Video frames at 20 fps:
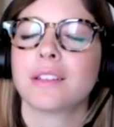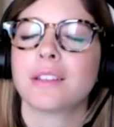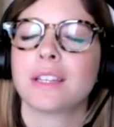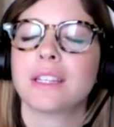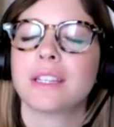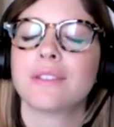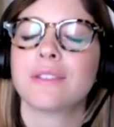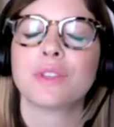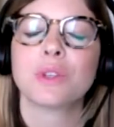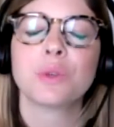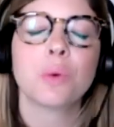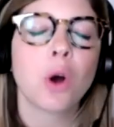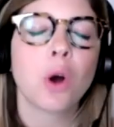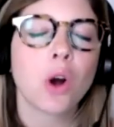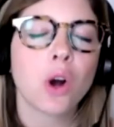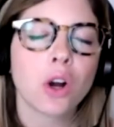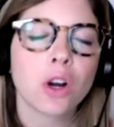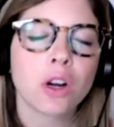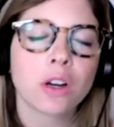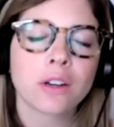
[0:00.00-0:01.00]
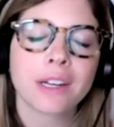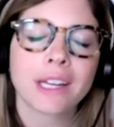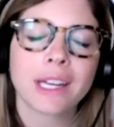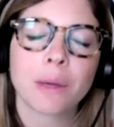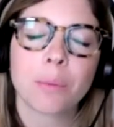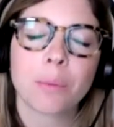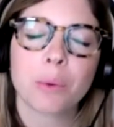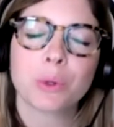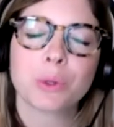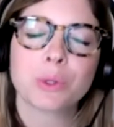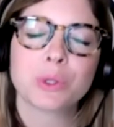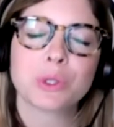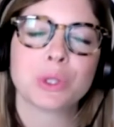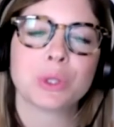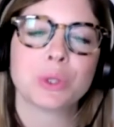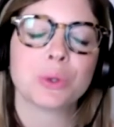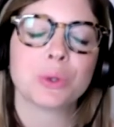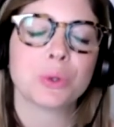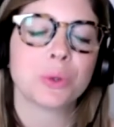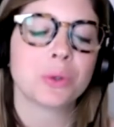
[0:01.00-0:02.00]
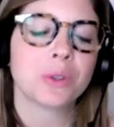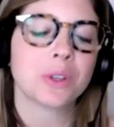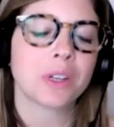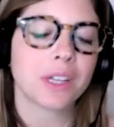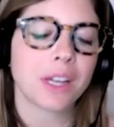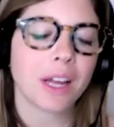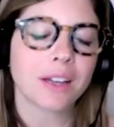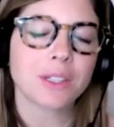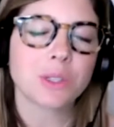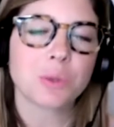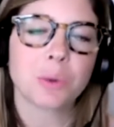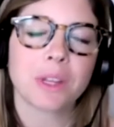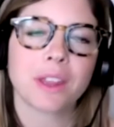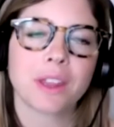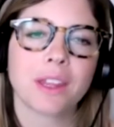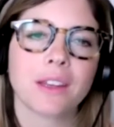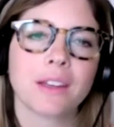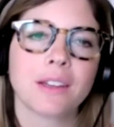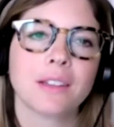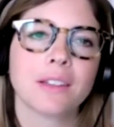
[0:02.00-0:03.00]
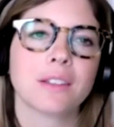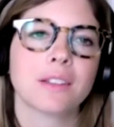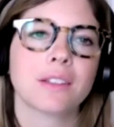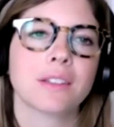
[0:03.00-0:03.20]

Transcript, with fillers: If you are able to connect with it.